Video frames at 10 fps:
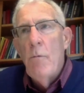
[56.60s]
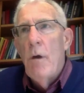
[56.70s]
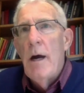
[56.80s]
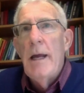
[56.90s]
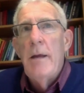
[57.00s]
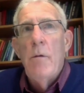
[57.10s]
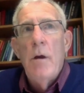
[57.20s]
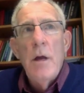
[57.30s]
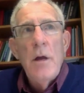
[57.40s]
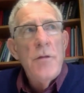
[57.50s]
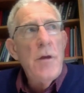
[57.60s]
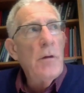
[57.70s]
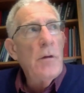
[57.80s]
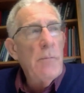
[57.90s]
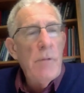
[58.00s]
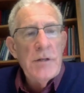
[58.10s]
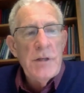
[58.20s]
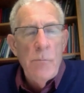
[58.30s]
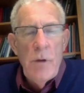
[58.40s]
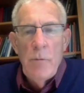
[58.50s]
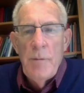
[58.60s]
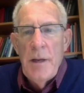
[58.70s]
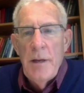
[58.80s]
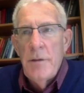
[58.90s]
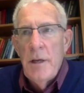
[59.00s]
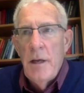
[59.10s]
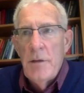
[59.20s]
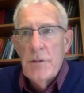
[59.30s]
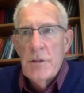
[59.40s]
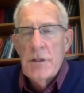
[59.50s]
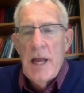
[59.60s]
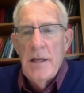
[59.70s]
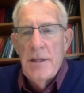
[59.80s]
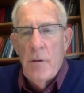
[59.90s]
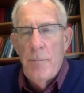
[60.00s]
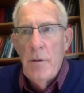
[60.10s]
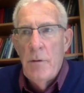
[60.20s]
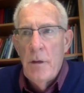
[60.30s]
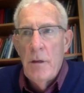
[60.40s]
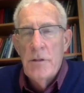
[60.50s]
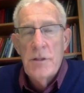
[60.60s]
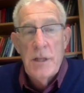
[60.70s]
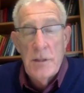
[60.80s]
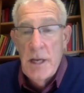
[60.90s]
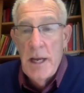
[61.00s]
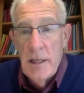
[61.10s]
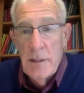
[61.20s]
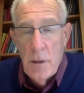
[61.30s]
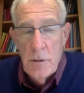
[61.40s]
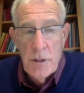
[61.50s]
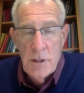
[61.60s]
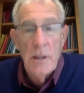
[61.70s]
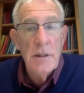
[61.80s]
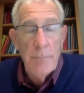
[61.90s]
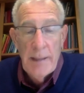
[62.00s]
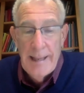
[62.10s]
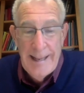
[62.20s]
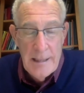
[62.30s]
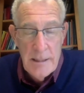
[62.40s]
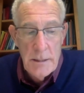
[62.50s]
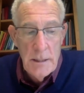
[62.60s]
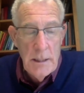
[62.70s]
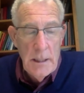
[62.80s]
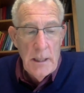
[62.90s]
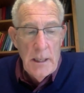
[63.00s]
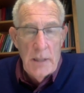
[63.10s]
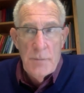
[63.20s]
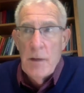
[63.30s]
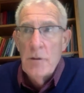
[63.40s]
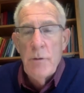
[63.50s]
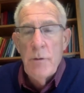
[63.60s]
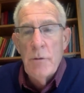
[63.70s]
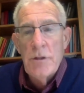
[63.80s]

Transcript: Why the only reason we would be in sustained ketosis in the past is because we